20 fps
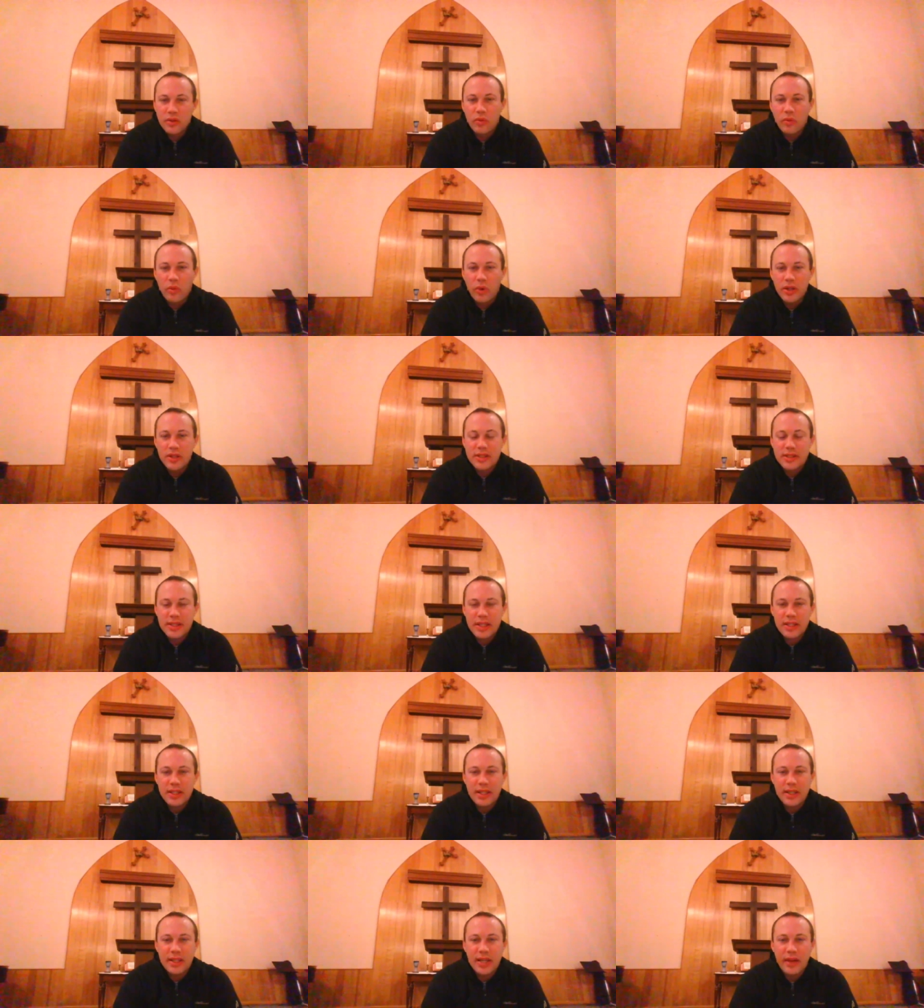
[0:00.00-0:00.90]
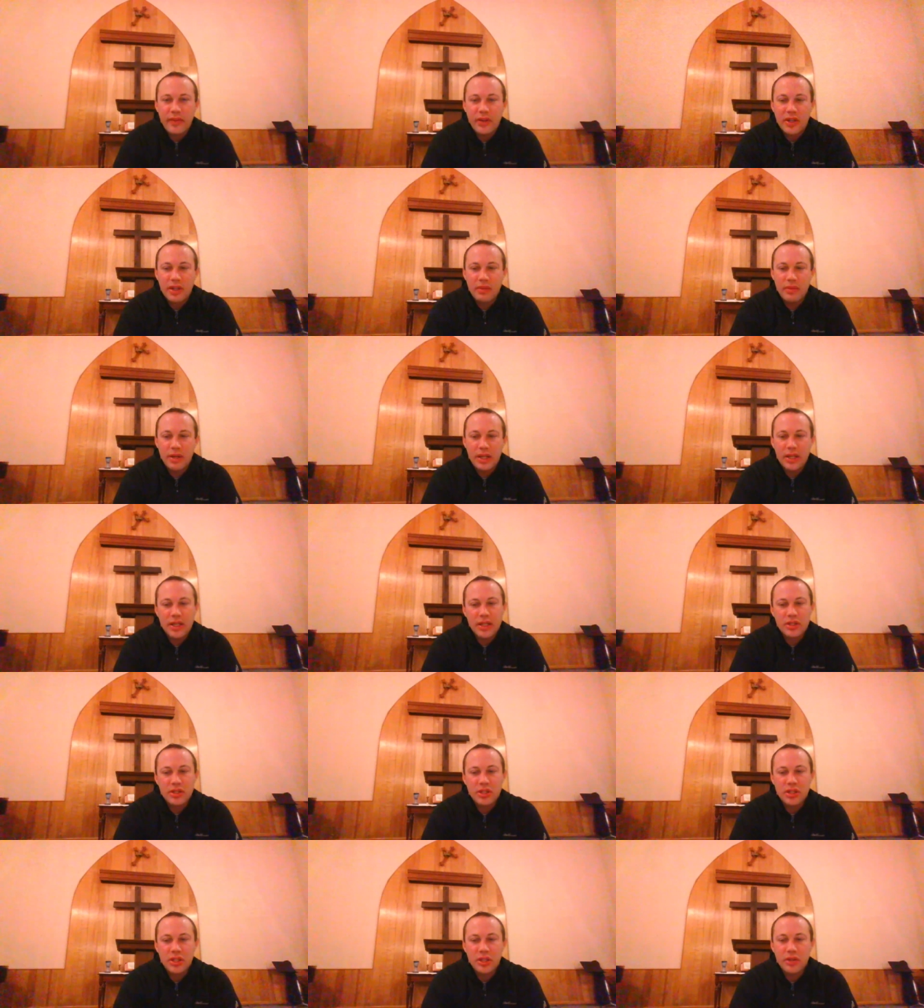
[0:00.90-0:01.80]
what sin did David commit
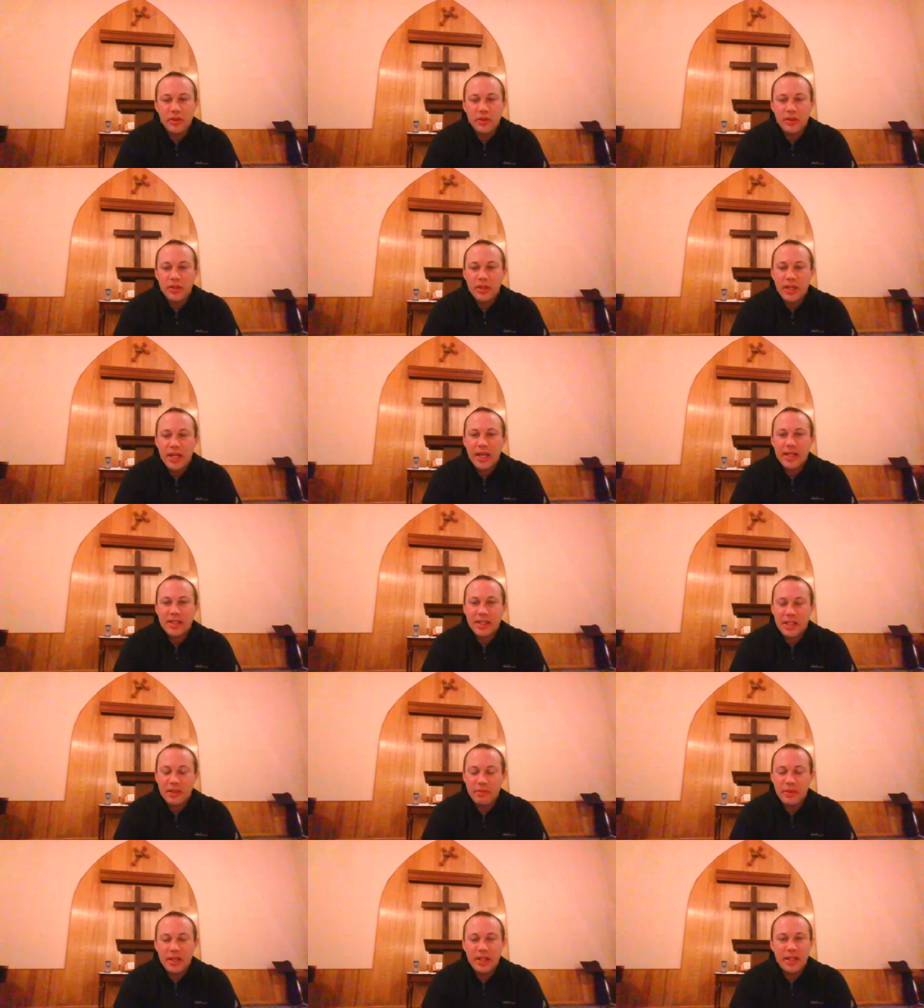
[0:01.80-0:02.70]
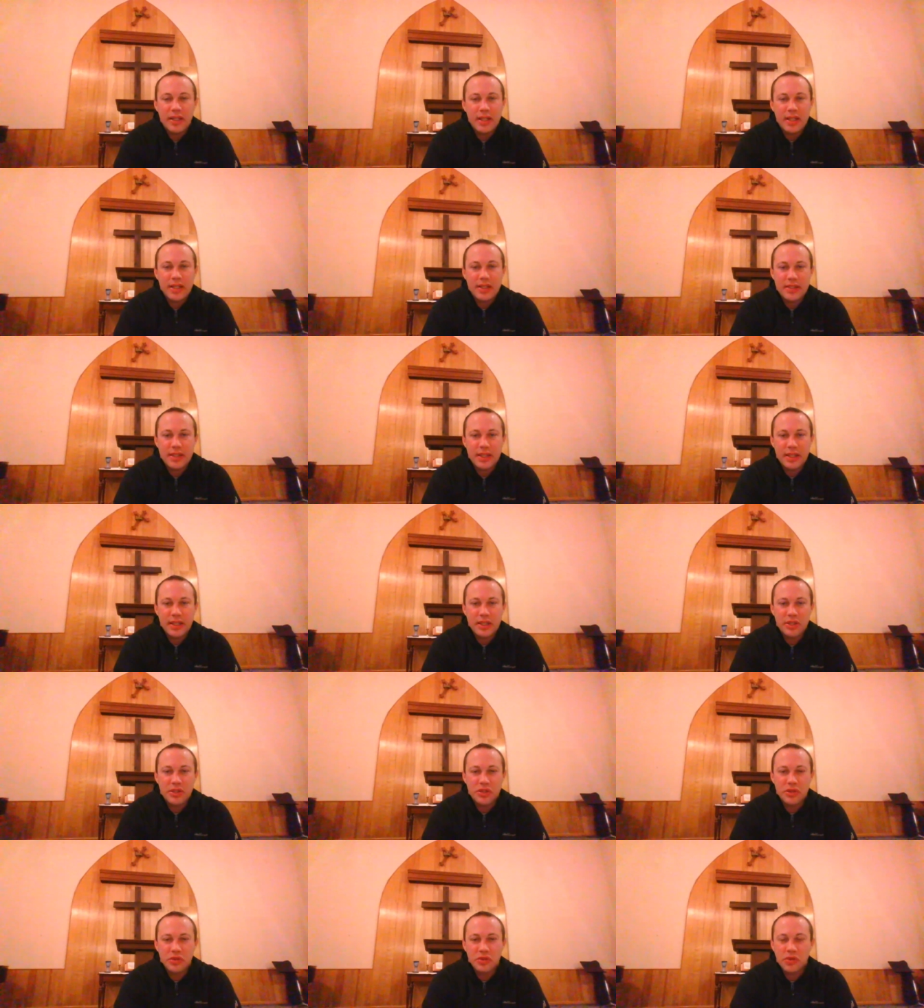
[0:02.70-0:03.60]
against you? He hasn't committed any sin
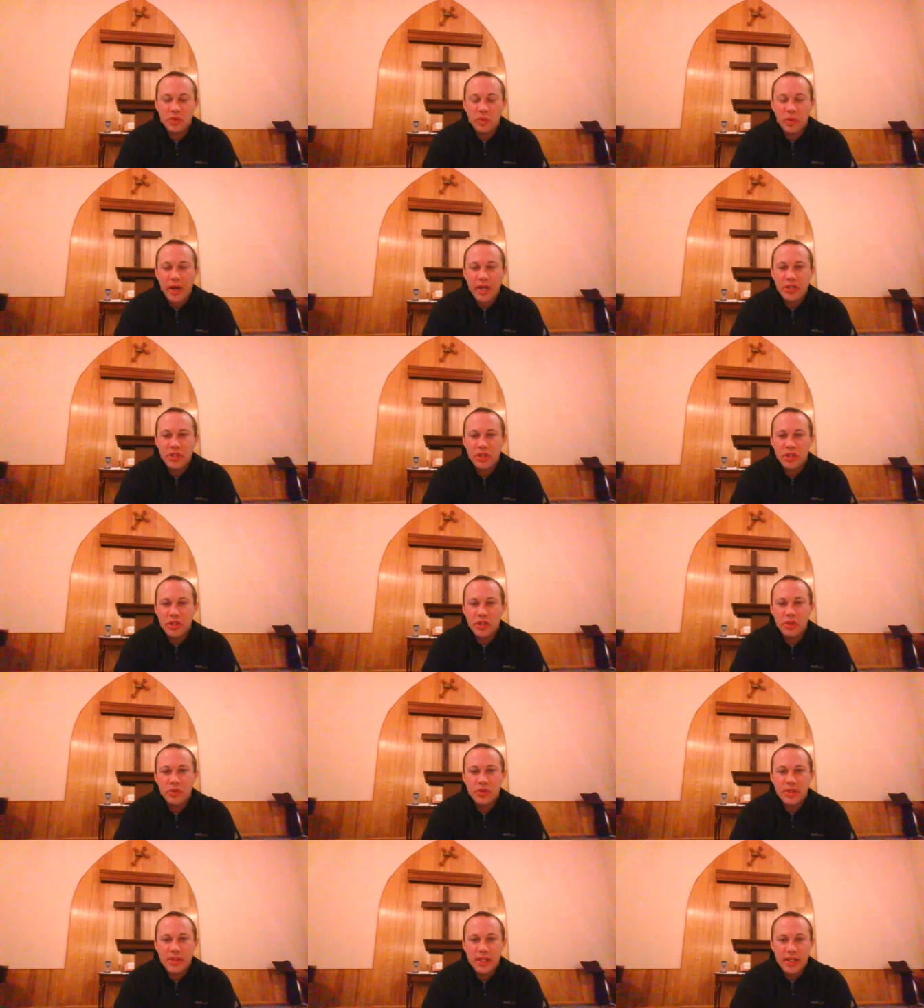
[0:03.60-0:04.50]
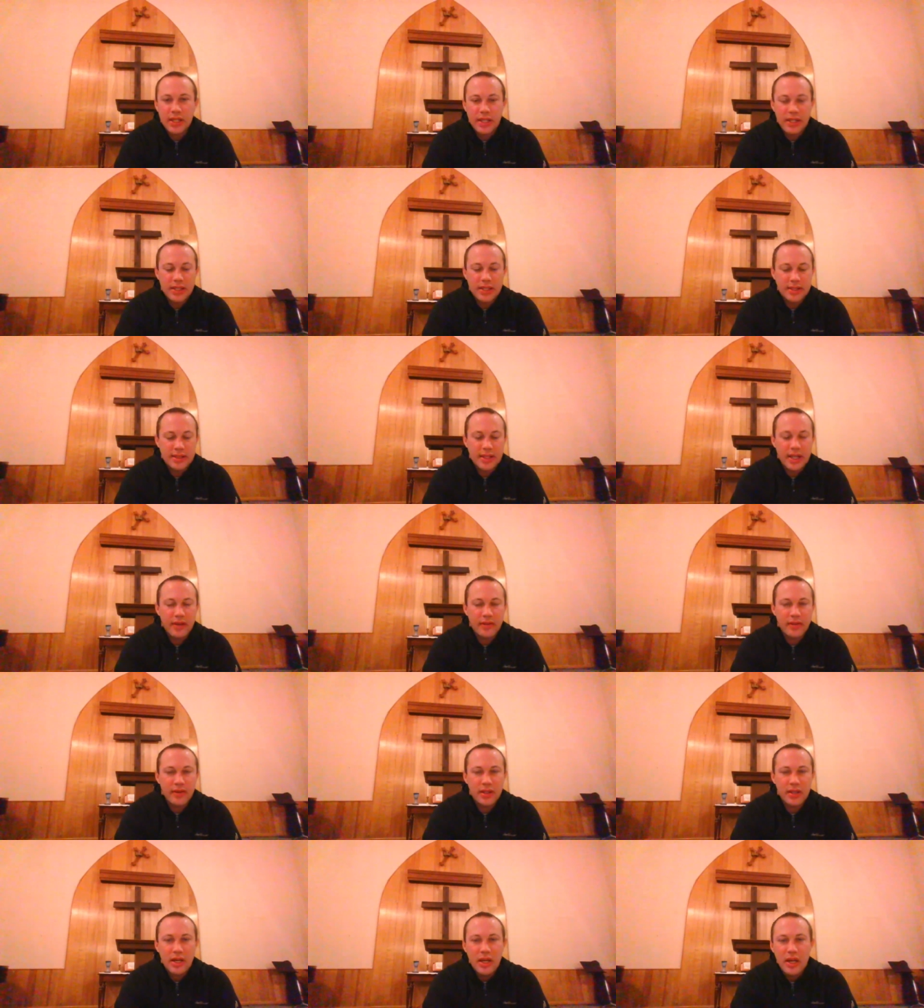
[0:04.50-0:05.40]
against you, so why should you sin against
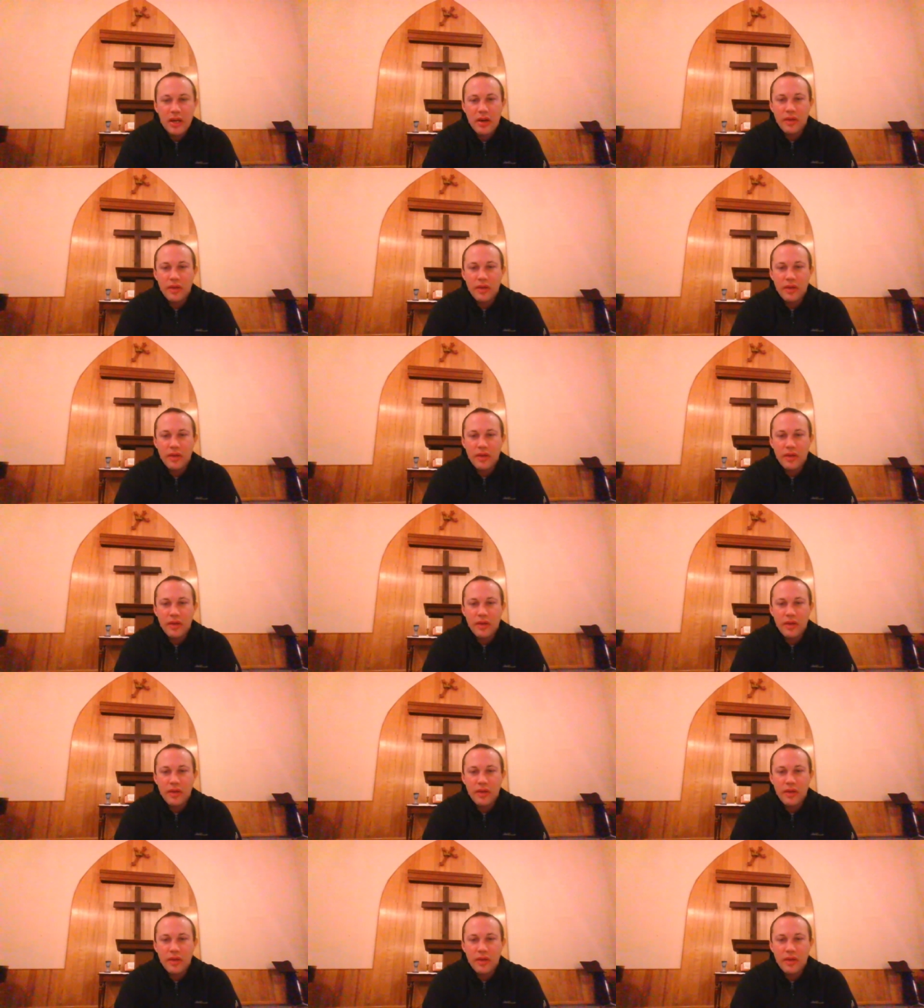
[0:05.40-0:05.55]
David?